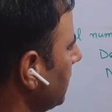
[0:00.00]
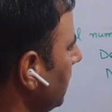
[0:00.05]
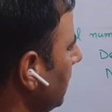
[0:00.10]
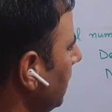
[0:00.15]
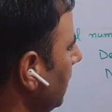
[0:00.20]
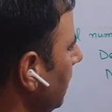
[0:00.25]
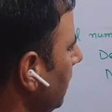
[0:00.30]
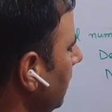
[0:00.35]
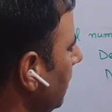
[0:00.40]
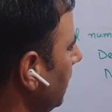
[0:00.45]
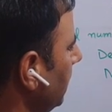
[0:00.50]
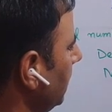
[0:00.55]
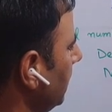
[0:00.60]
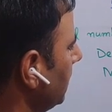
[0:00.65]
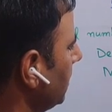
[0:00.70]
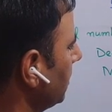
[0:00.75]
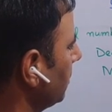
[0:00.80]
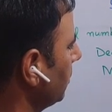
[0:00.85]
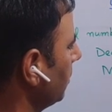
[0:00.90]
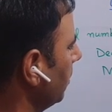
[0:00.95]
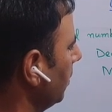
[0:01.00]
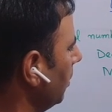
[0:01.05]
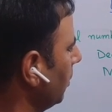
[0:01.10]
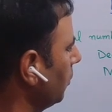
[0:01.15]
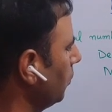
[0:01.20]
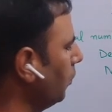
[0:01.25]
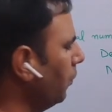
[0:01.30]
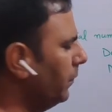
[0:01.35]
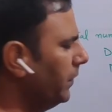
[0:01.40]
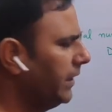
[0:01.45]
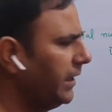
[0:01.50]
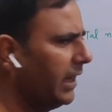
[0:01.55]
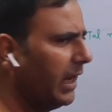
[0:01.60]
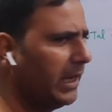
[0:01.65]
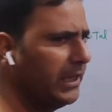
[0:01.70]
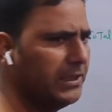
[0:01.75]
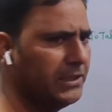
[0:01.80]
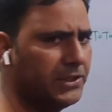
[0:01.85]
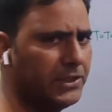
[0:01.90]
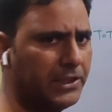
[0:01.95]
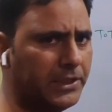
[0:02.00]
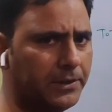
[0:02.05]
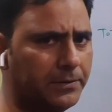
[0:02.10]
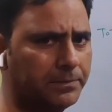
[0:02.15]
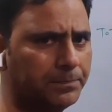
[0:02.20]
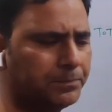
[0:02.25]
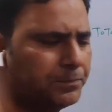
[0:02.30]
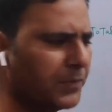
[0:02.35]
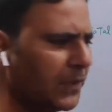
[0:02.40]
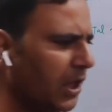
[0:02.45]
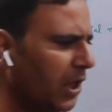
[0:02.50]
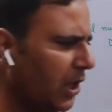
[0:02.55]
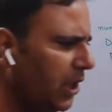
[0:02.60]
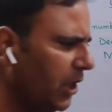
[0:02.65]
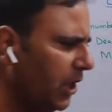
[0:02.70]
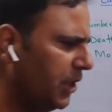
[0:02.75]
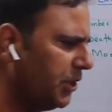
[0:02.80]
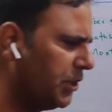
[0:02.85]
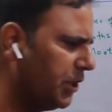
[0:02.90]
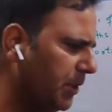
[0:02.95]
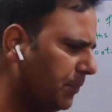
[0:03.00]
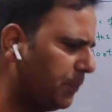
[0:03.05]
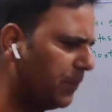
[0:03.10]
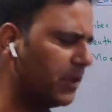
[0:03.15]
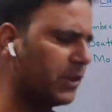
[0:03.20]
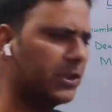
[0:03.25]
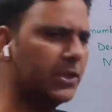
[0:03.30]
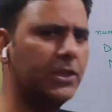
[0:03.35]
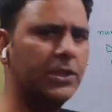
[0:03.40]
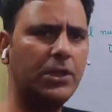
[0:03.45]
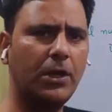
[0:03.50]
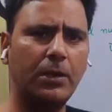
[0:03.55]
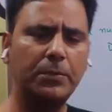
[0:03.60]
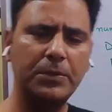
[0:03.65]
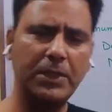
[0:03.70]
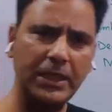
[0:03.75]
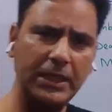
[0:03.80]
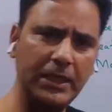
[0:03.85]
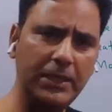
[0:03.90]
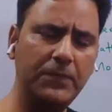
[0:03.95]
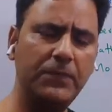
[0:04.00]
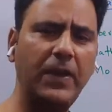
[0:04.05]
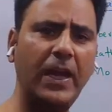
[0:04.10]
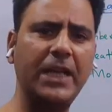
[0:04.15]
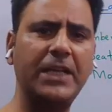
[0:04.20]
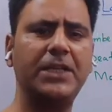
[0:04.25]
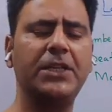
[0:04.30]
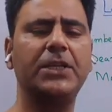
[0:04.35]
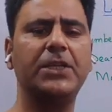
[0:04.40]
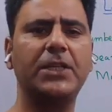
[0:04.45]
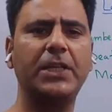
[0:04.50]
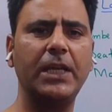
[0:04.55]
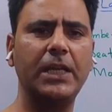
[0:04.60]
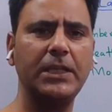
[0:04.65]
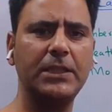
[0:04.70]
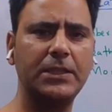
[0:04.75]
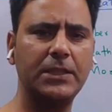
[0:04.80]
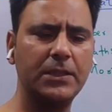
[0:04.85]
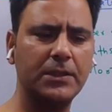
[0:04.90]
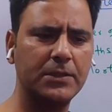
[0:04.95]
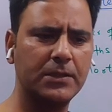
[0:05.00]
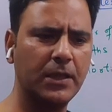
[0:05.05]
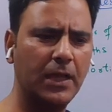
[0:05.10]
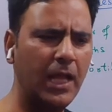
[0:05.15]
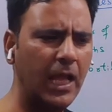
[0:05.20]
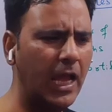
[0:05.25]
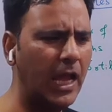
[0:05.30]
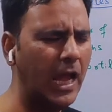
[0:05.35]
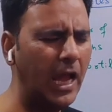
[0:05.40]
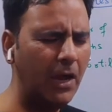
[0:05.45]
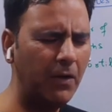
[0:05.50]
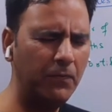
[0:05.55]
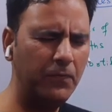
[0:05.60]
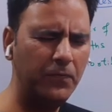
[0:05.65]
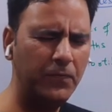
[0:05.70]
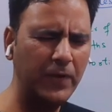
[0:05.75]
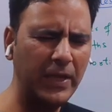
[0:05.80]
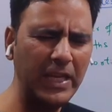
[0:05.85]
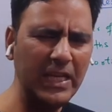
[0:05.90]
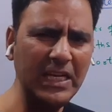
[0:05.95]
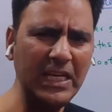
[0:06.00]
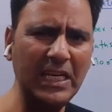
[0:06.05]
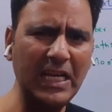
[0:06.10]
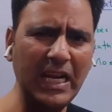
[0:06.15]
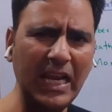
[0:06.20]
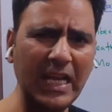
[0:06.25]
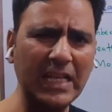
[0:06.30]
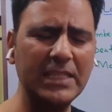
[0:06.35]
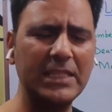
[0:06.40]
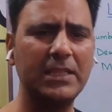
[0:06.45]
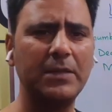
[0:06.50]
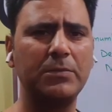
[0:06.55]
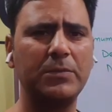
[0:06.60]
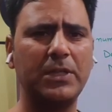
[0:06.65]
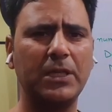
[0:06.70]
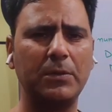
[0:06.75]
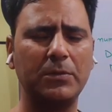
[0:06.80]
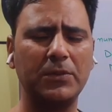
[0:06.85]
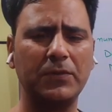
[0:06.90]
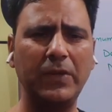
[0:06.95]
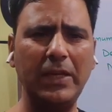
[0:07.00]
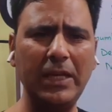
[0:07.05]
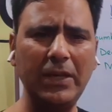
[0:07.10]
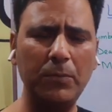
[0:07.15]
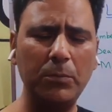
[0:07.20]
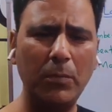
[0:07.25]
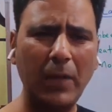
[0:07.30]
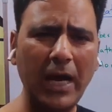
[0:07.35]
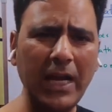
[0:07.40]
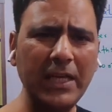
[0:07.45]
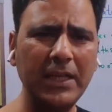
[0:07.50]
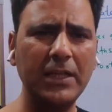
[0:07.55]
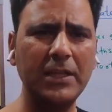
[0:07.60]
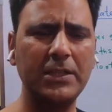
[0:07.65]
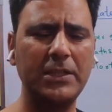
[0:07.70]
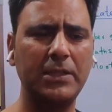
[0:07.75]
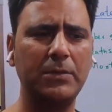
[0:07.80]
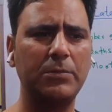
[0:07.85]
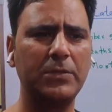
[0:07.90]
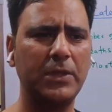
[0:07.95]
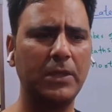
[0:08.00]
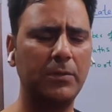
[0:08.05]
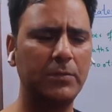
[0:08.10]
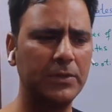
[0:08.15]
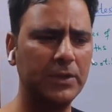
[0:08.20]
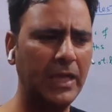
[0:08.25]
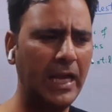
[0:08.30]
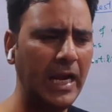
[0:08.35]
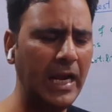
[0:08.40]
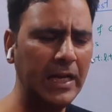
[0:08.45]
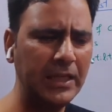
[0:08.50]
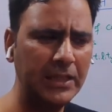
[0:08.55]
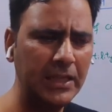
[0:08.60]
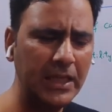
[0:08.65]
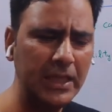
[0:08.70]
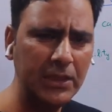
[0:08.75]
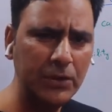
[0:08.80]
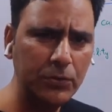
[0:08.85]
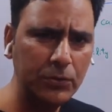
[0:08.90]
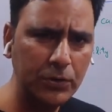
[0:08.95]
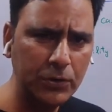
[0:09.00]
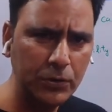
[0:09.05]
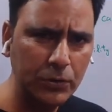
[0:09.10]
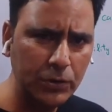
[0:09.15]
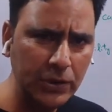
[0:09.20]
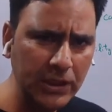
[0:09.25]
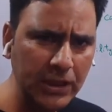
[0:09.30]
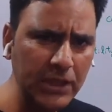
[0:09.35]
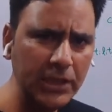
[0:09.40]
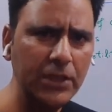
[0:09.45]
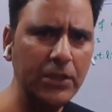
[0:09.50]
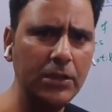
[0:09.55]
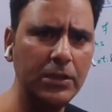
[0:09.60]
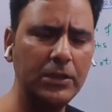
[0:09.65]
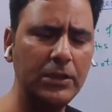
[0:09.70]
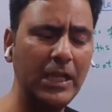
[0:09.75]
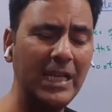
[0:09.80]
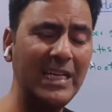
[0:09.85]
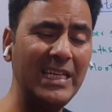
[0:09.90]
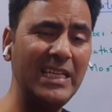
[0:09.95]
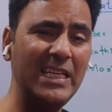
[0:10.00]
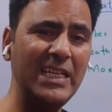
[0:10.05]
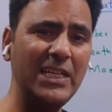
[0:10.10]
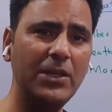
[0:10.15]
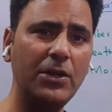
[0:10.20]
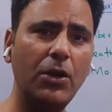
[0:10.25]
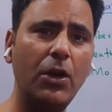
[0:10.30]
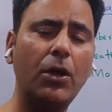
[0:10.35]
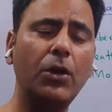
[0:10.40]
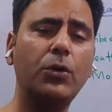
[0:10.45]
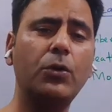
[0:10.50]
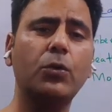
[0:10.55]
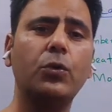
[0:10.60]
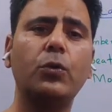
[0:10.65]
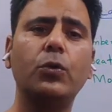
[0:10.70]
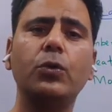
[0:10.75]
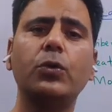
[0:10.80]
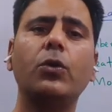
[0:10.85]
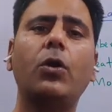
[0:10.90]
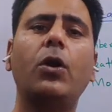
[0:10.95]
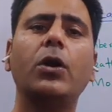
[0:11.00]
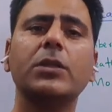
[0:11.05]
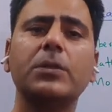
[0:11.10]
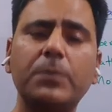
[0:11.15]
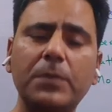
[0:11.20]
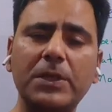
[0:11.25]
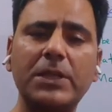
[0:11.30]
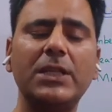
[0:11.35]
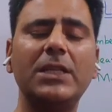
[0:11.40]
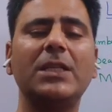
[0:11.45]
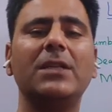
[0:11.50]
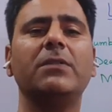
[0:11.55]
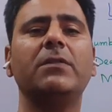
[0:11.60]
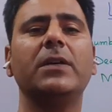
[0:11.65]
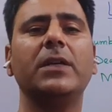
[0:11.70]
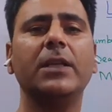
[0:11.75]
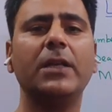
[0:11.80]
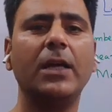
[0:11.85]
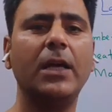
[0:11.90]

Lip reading: COVID-19, 80% of the infected cases have very less symptoms, very minor symptoms, and they need not to go to hospital even.